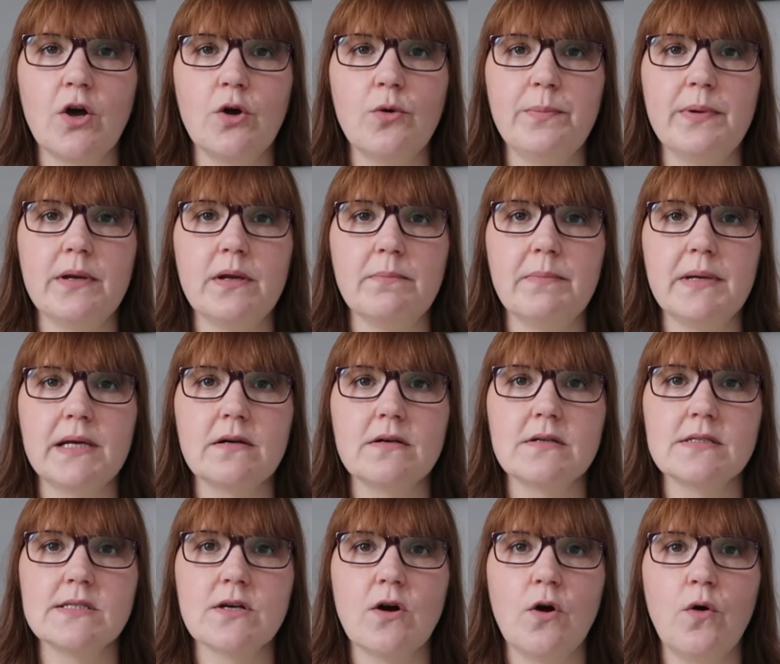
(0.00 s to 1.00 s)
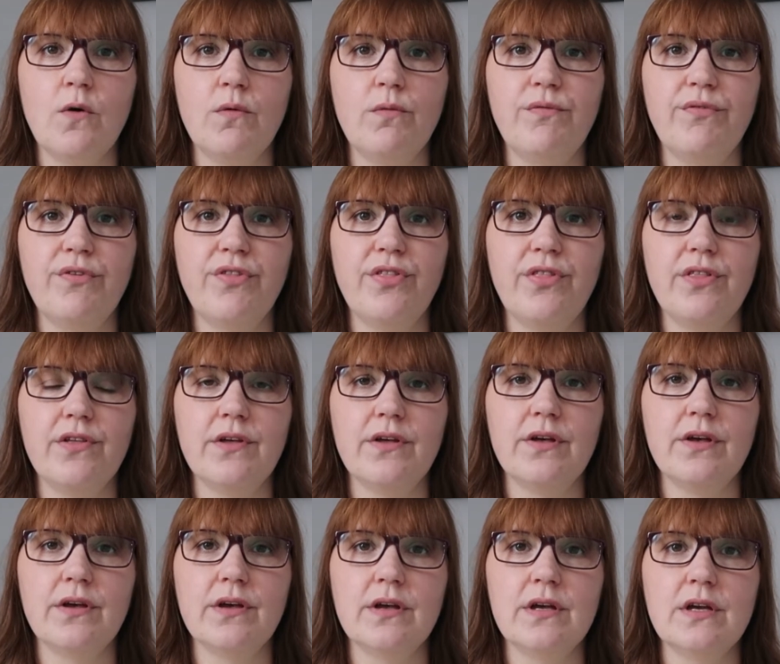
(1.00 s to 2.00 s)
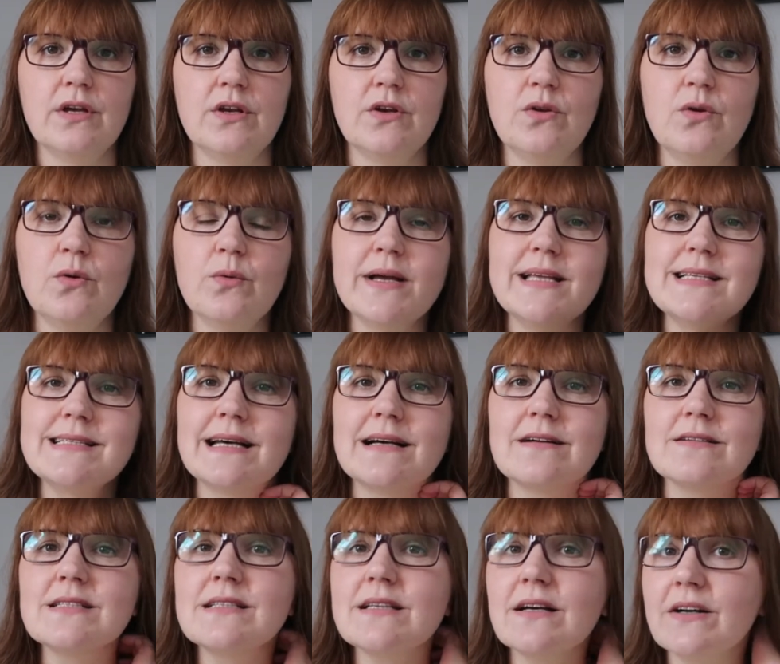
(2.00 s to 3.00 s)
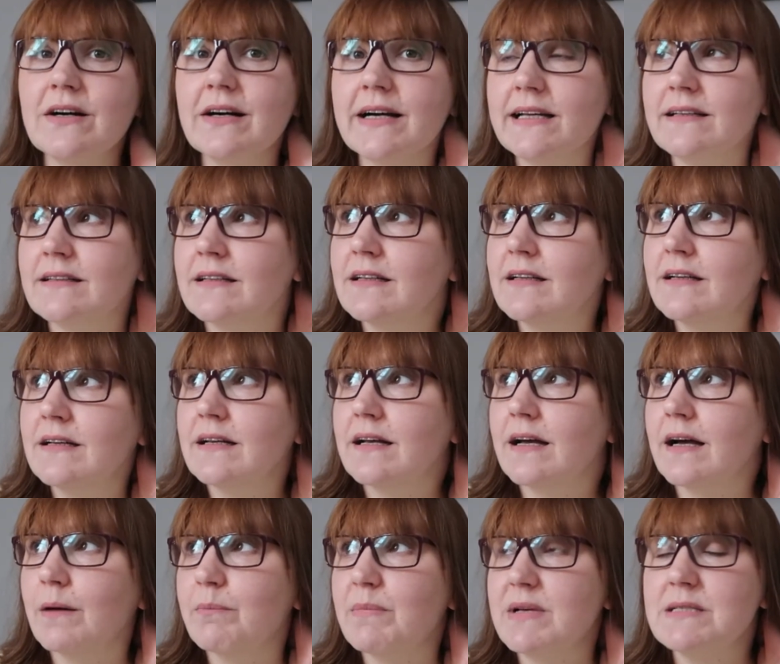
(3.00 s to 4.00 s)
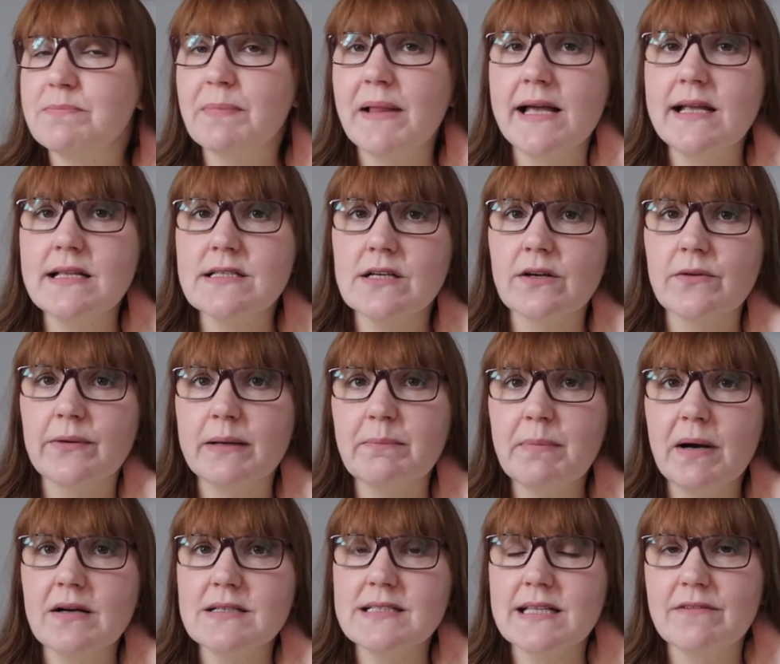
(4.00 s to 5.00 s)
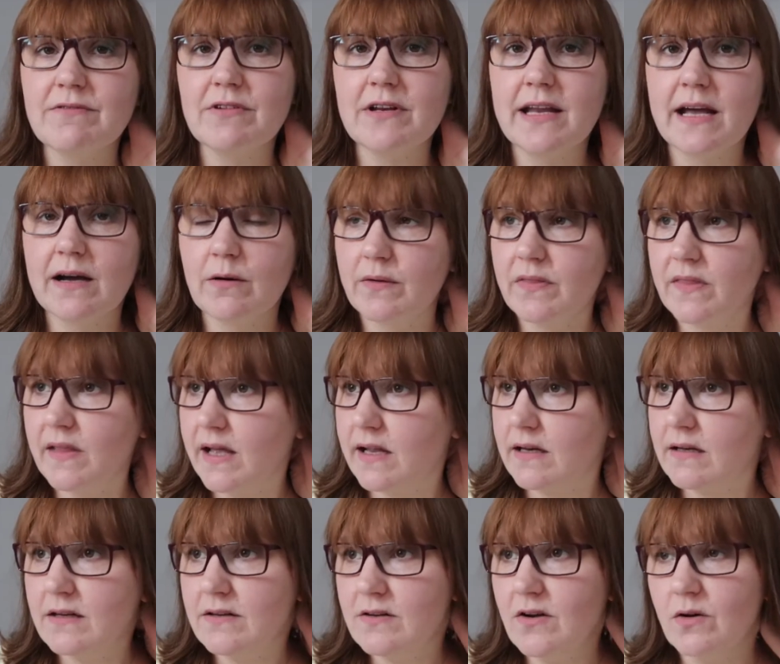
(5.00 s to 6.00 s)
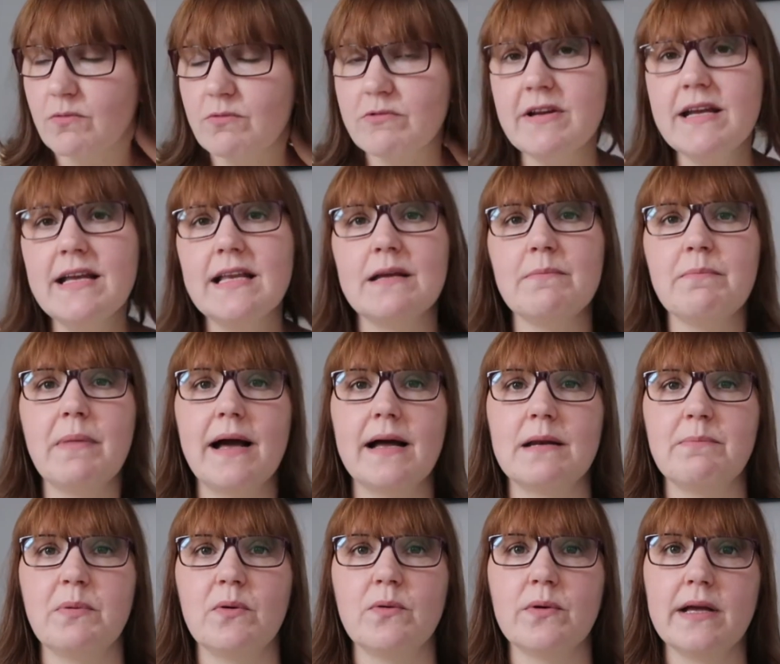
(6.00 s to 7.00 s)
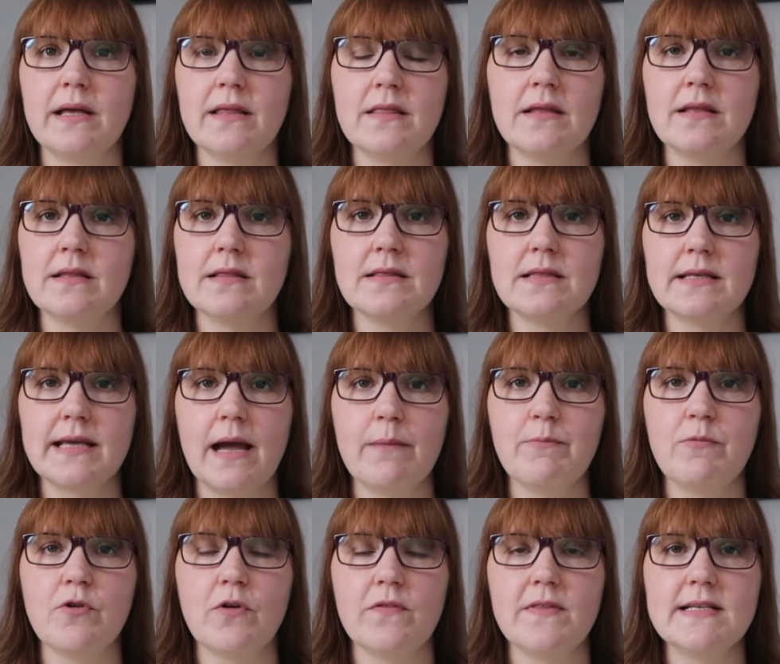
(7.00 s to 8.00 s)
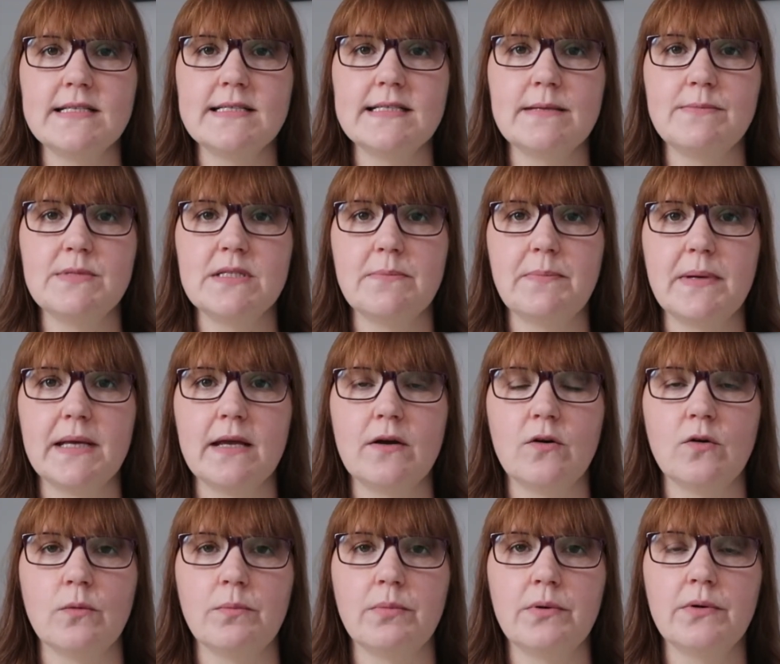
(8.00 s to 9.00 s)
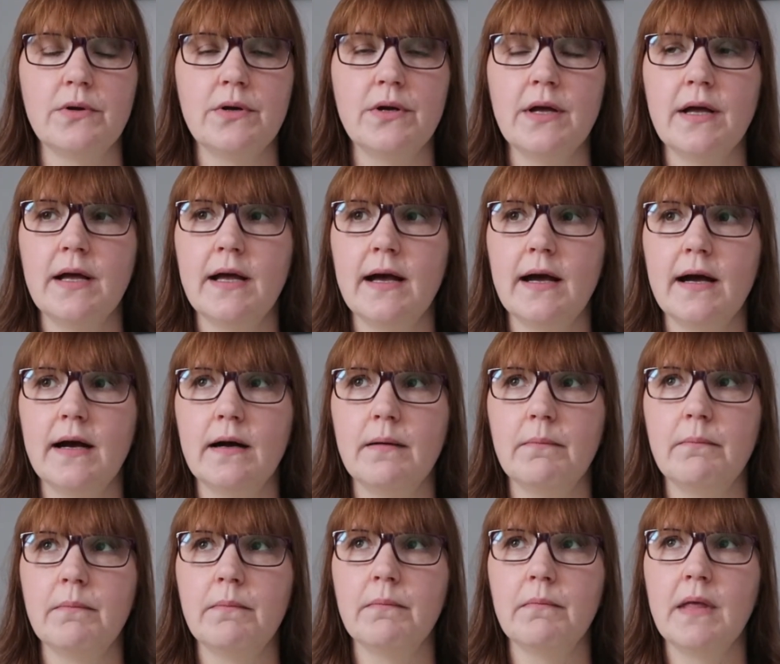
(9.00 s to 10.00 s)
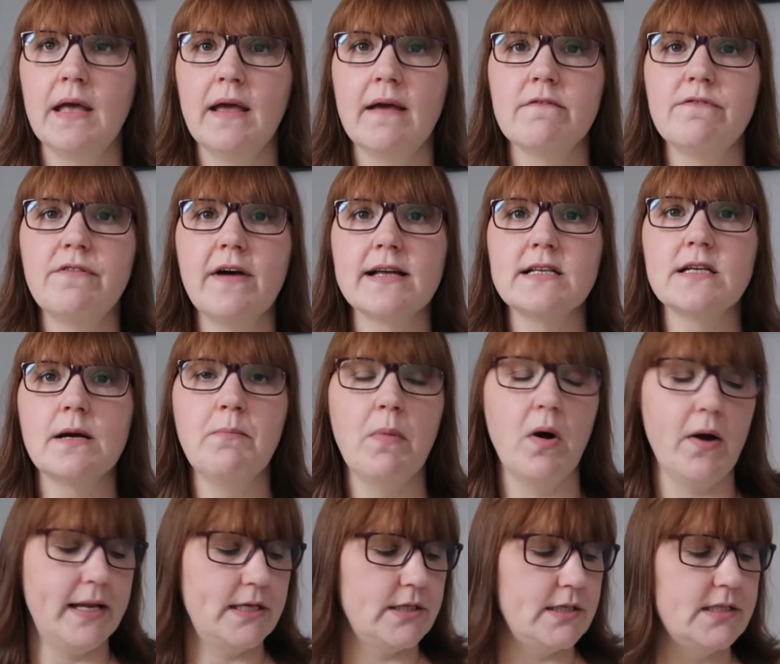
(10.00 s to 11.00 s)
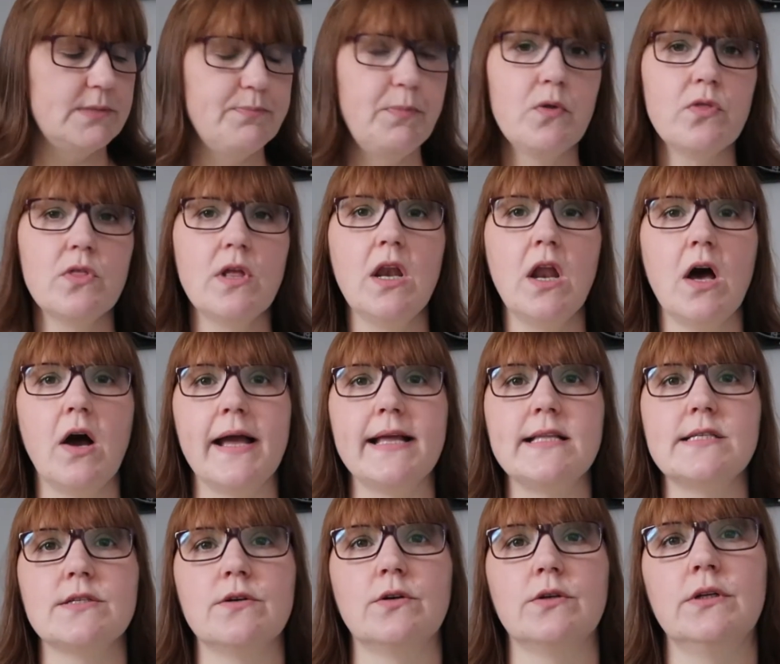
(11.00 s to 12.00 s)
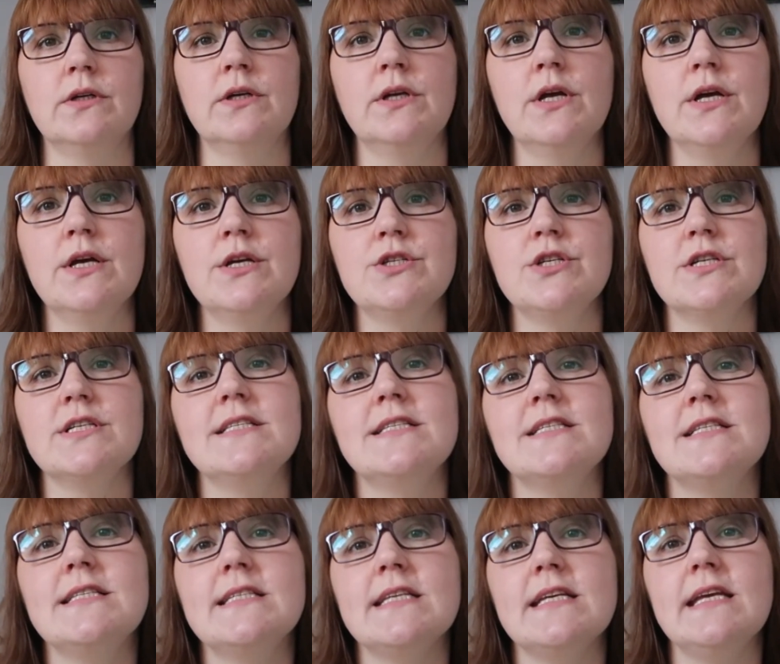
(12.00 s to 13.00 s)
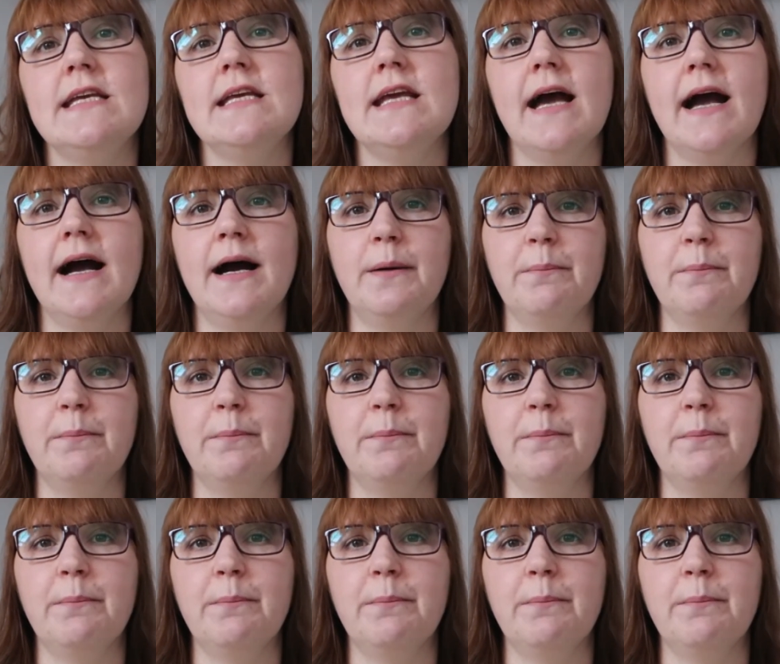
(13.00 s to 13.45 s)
open it because of the noise outside. There's planes going past every now and then. Not really bad, but the camera on this seems to pick it up. In fact, I might just put the lights on just to see